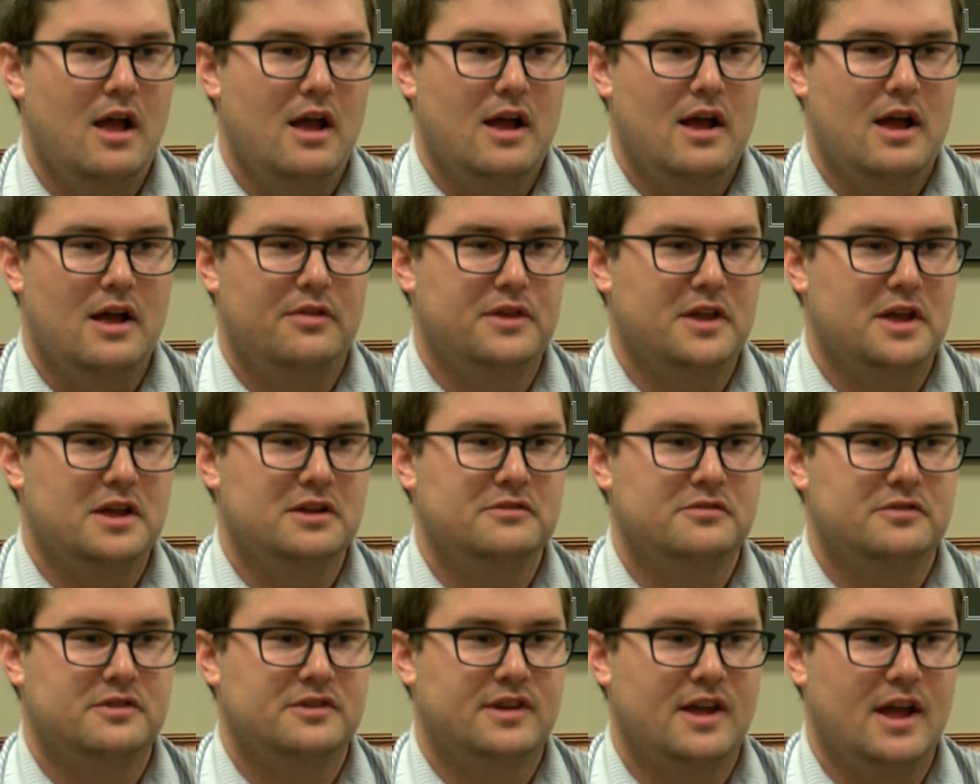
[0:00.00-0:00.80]
at the end
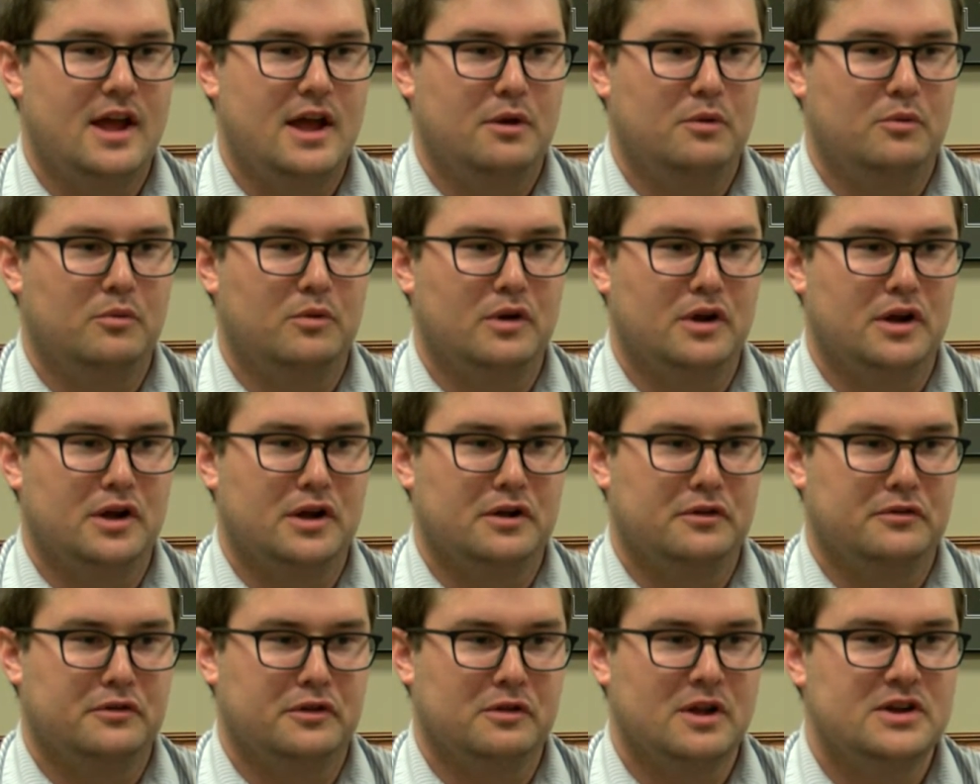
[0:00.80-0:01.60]
of the day, uh,
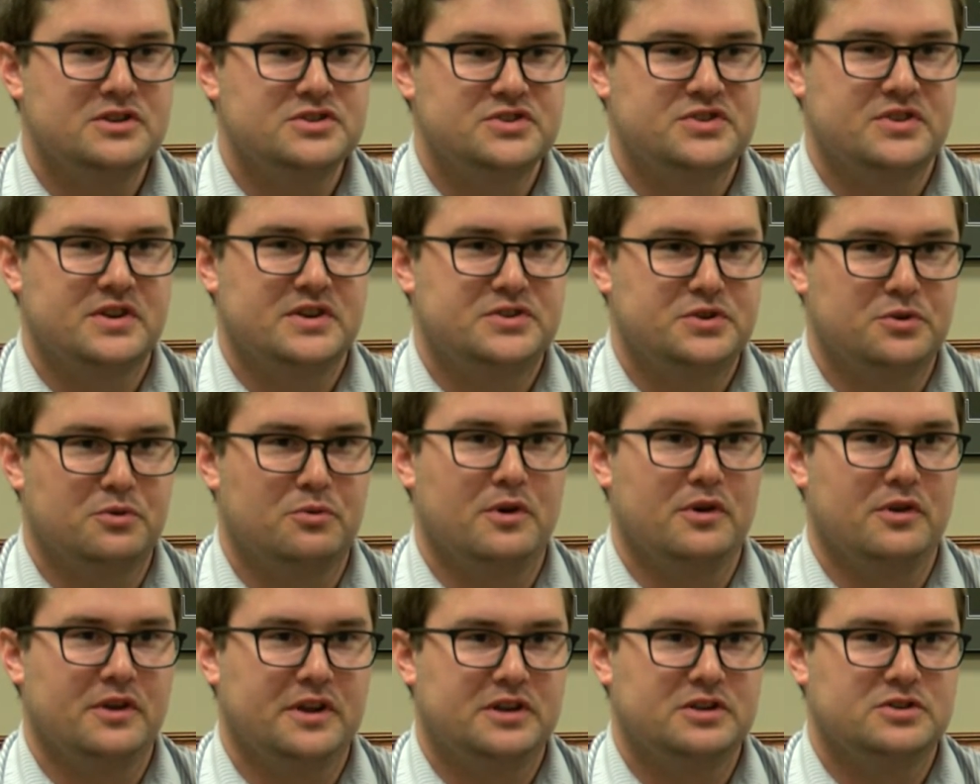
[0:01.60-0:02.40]
the legislature
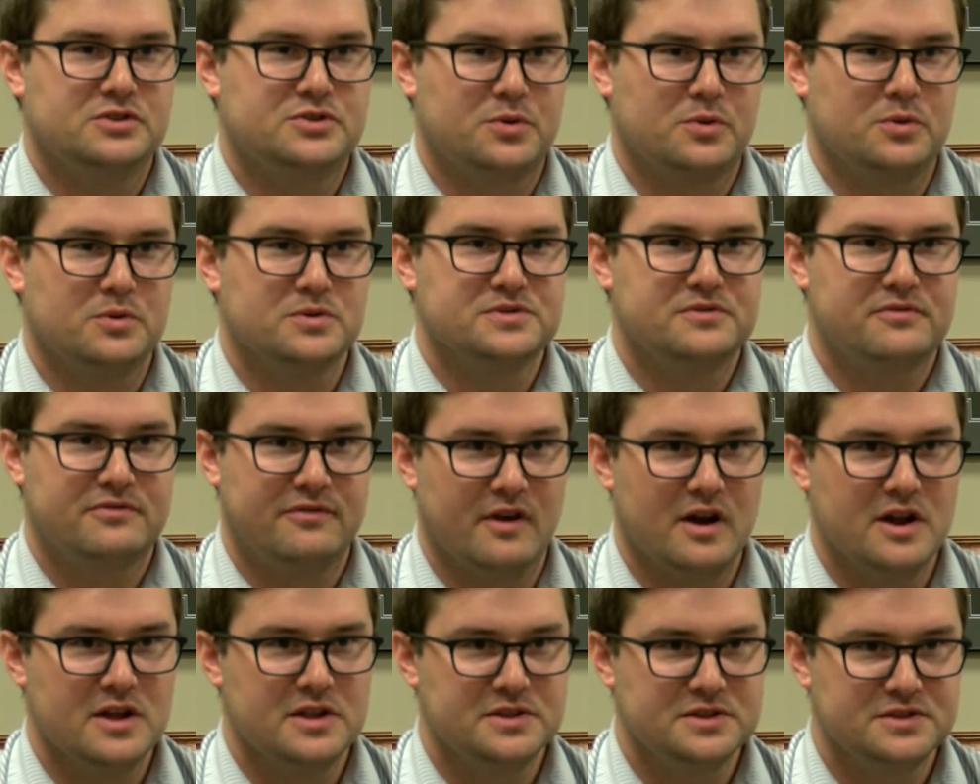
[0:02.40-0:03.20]
really controls
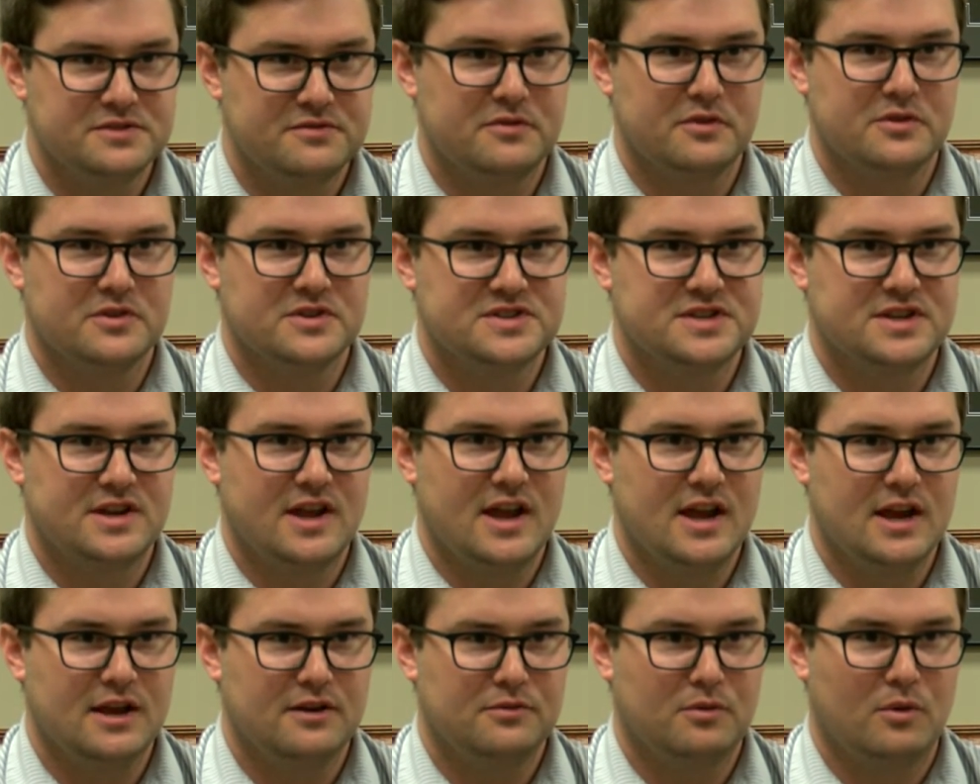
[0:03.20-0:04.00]
funds for the
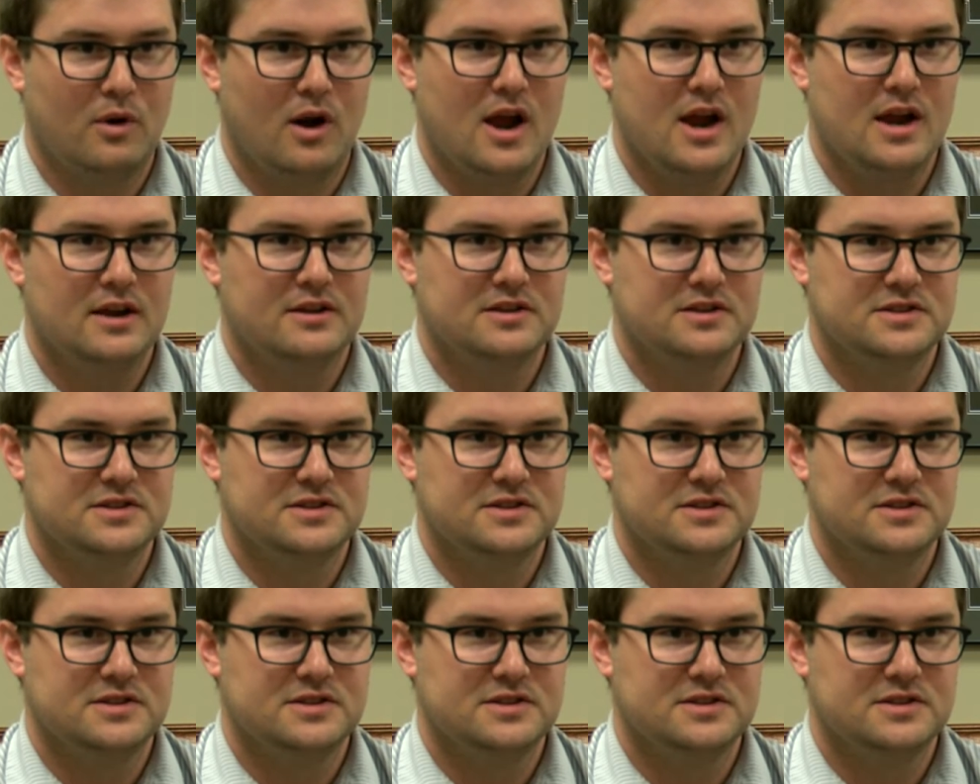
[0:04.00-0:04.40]
state, right?